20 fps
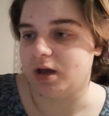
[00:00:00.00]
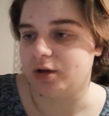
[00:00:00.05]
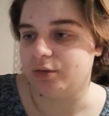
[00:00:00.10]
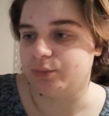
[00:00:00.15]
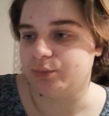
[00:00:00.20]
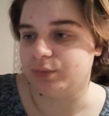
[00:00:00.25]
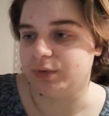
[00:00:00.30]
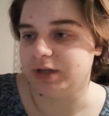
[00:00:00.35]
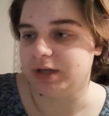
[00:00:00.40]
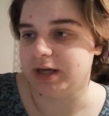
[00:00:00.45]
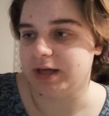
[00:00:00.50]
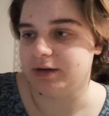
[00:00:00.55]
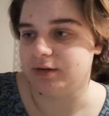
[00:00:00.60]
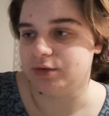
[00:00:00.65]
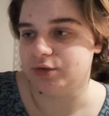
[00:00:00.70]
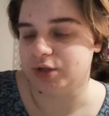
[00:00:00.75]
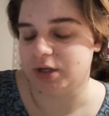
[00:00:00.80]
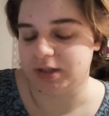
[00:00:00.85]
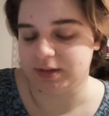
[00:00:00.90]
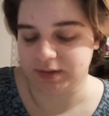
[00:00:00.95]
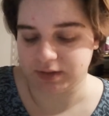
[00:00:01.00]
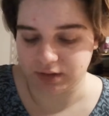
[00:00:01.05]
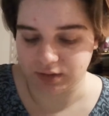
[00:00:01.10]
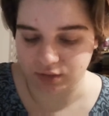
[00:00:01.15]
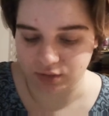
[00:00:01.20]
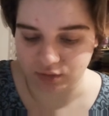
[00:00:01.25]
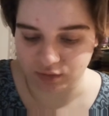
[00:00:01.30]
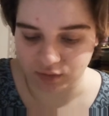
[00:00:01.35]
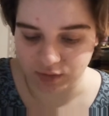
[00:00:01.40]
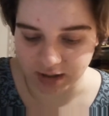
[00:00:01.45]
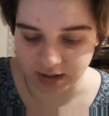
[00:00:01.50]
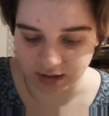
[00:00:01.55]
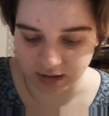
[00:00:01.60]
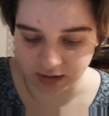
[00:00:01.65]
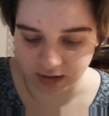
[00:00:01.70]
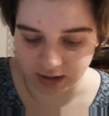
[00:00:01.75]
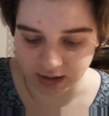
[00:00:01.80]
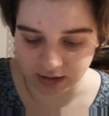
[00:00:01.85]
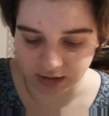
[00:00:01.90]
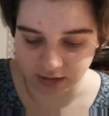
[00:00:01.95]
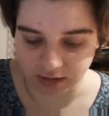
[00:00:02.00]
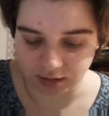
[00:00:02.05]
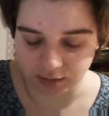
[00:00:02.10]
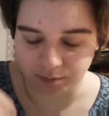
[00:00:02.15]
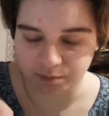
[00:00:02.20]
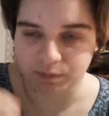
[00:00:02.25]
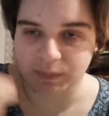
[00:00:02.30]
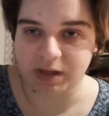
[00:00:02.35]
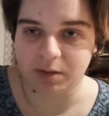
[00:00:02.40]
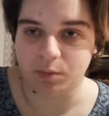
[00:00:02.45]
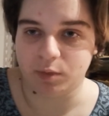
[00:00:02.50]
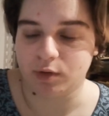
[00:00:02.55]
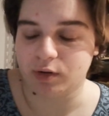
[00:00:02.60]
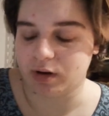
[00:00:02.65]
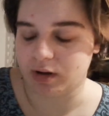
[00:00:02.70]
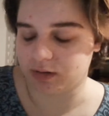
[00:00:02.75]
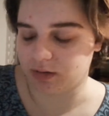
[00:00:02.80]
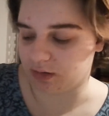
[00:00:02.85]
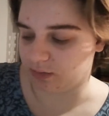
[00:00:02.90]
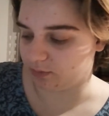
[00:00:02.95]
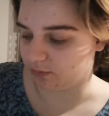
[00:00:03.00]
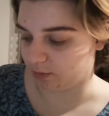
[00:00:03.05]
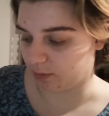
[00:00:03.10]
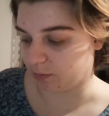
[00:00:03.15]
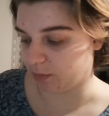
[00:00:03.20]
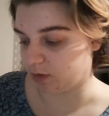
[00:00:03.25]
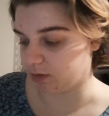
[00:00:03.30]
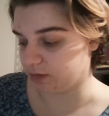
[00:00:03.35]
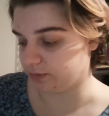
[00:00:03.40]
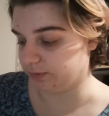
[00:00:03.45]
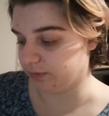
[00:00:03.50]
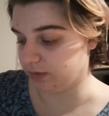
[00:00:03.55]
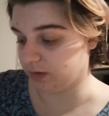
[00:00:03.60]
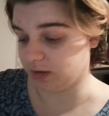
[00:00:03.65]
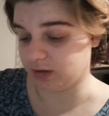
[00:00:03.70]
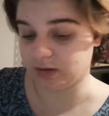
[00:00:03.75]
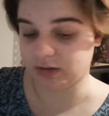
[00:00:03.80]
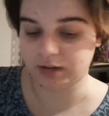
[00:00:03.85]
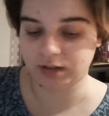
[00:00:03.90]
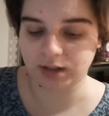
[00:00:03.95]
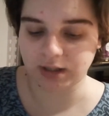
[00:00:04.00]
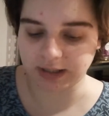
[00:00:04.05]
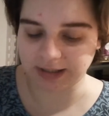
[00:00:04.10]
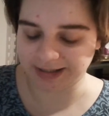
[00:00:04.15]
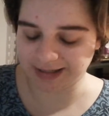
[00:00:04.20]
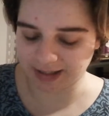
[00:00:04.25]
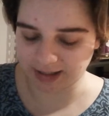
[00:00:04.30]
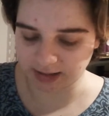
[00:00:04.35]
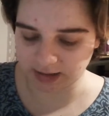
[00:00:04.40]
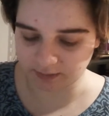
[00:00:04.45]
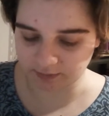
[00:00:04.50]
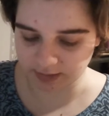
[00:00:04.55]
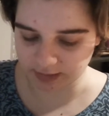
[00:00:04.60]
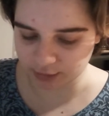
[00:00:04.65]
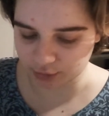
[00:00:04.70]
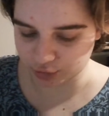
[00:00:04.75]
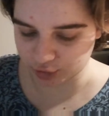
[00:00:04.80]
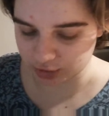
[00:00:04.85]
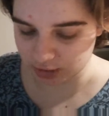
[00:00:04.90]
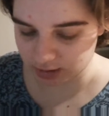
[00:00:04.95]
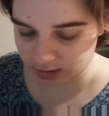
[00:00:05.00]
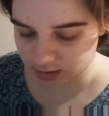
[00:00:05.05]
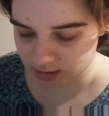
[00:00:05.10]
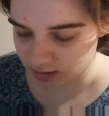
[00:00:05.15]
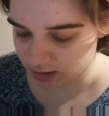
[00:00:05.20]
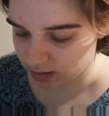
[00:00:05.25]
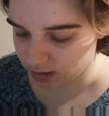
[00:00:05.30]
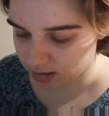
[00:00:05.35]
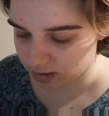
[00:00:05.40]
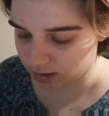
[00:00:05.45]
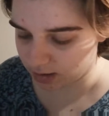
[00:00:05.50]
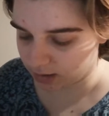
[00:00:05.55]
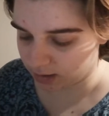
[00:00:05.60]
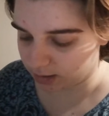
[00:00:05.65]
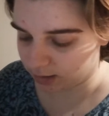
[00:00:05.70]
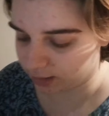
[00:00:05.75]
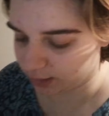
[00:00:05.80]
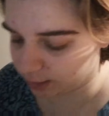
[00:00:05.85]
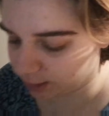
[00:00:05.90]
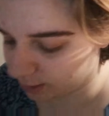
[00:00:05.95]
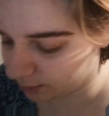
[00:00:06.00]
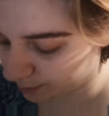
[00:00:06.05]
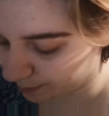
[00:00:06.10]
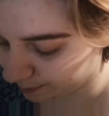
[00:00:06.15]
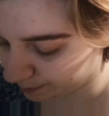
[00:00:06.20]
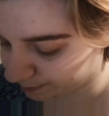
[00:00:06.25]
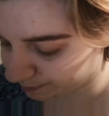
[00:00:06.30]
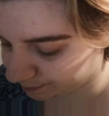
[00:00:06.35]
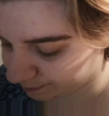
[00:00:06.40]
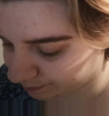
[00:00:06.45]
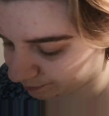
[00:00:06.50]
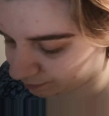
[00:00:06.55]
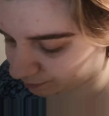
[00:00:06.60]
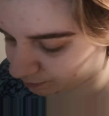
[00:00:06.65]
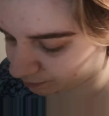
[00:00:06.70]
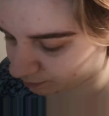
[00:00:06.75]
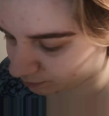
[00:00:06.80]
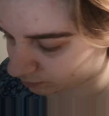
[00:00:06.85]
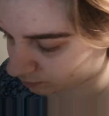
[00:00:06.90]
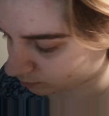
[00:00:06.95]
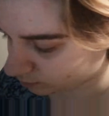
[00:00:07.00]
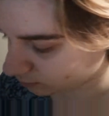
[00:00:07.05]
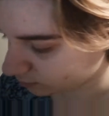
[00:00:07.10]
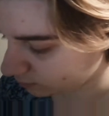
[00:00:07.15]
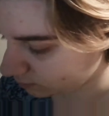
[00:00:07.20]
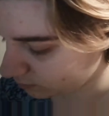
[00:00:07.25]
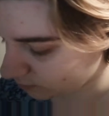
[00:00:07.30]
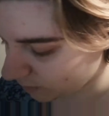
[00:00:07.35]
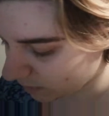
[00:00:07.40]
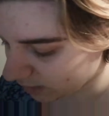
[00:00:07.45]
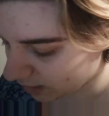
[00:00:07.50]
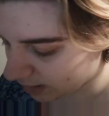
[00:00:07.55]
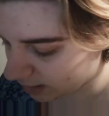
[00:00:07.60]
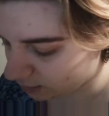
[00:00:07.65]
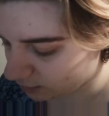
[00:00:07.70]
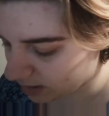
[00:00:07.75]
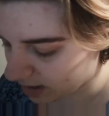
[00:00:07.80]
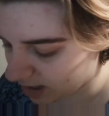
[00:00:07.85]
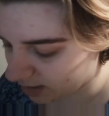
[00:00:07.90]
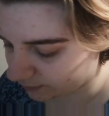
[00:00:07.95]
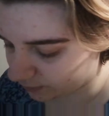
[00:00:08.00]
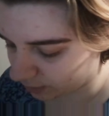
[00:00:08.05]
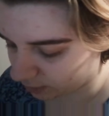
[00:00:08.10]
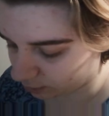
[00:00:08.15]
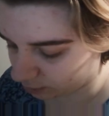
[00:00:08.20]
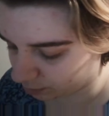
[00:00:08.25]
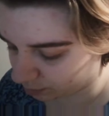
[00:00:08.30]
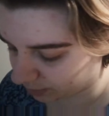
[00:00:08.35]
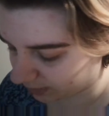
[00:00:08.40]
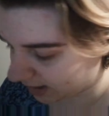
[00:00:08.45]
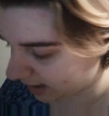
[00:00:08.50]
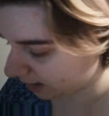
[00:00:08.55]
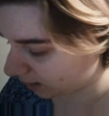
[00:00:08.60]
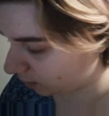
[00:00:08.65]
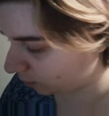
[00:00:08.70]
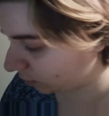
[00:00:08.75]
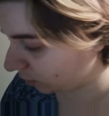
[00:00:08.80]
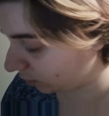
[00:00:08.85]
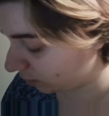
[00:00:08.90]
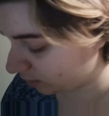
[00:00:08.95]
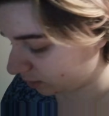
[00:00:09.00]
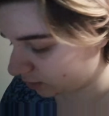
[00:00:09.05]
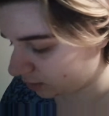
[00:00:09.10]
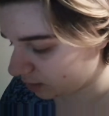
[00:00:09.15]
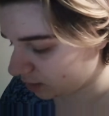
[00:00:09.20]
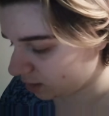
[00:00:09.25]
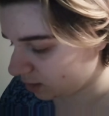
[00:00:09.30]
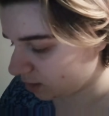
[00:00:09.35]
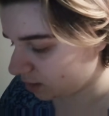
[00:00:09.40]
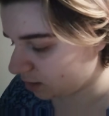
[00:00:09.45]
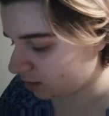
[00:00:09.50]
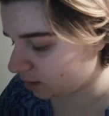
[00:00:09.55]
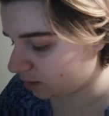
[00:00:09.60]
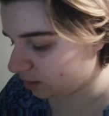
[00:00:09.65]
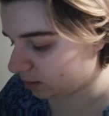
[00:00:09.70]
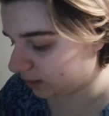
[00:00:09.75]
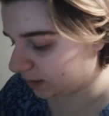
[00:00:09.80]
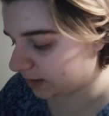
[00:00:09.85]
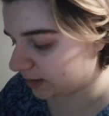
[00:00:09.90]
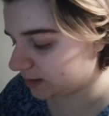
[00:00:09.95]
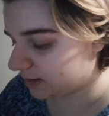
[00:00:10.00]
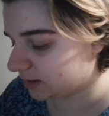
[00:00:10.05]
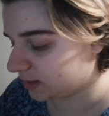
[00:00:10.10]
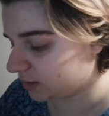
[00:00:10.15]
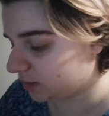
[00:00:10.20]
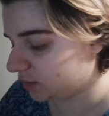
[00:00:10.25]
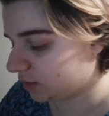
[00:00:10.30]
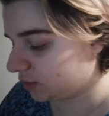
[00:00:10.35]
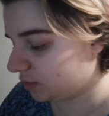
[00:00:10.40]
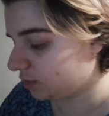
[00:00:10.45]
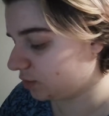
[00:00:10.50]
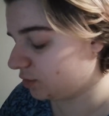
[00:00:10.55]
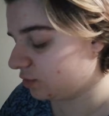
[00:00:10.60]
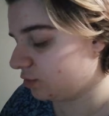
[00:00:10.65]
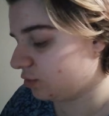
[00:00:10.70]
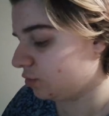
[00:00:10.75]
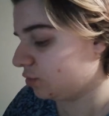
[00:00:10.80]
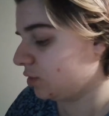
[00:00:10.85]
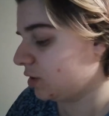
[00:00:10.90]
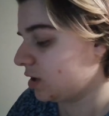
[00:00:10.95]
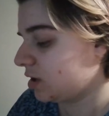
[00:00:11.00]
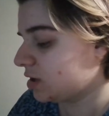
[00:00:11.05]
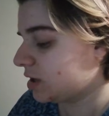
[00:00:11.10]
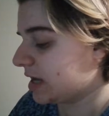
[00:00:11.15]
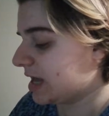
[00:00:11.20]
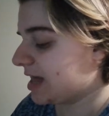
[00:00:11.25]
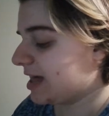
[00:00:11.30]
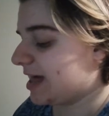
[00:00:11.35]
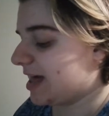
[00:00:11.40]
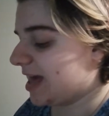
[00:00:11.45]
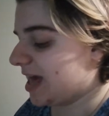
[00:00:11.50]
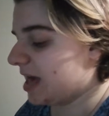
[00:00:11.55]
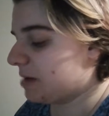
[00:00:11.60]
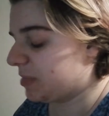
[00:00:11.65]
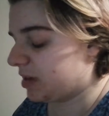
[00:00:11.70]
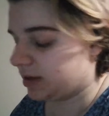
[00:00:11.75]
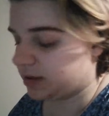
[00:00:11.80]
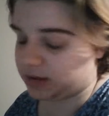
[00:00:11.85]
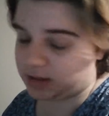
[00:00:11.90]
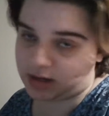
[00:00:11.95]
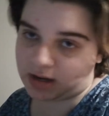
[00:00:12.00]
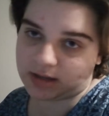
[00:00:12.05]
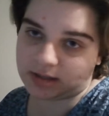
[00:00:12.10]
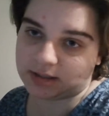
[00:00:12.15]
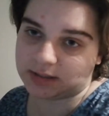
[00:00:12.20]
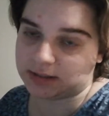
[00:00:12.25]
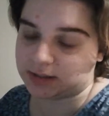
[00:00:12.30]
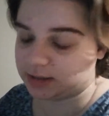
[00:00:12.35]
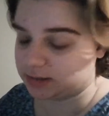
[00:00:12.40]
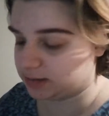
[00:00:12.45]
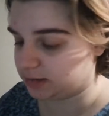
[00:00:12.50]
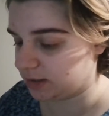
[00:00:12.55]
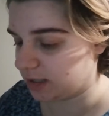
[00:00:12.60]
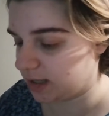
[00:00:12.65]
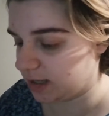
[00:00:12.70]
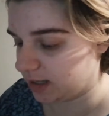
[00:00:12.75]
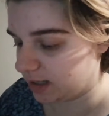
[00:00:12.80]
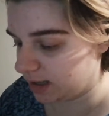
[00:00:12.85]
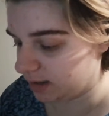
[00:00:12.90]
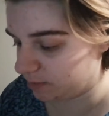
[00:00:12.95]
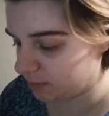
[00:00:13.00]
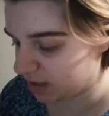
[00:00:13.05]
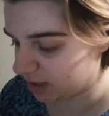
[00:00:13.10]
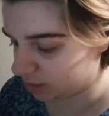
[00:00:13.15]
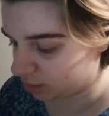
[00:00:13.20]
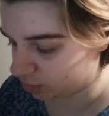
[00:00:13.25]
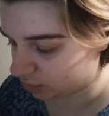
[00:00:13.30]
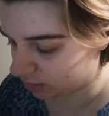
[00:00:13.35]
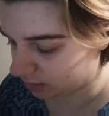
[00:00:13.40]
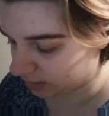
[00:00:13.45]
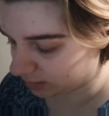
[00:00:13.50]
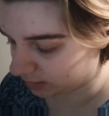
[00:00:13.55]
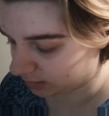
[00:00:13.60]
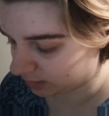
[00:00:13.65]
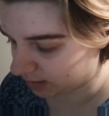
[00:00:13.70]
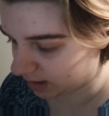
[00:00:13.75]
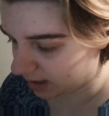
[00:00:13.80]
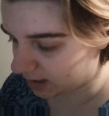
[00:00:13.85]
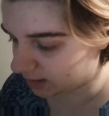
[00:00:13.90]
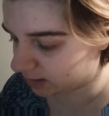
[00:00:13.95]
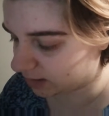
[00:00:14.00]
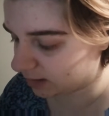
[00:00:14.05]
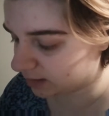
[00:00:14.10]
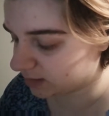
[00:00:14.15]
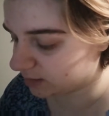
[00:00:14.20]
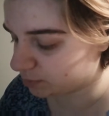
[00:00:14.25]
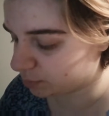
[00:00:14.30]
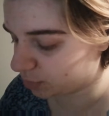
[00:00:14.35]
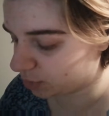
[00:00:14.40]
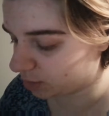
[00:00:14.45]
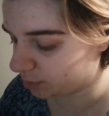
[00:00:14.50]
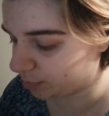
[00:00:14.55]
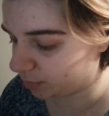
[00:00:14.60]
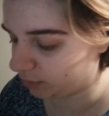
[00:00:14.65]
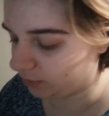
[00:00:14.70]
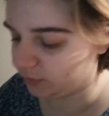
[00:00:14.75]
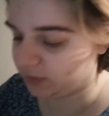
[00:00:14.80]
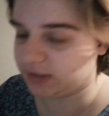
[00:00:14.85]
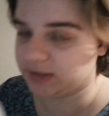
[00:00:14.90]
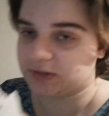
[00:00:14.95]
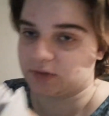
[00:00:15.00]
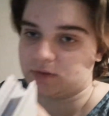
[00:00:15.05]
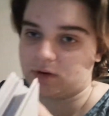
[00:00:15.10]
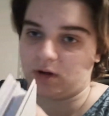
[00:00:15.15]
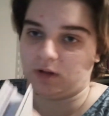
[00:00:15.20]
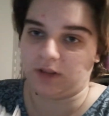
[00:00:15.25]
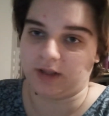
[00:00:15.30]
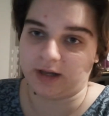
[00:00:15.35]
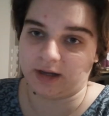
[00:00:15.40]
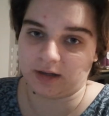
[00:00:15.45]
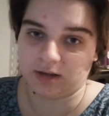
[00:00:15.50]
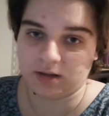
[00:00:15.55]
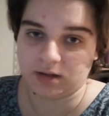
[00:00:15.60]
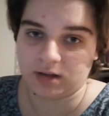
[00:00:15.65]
re-energize you and kind of keep you grounded from all of the negative energy. I don't have another black one. Let's do amethyst, since I mentioned that. That's purple. These are all like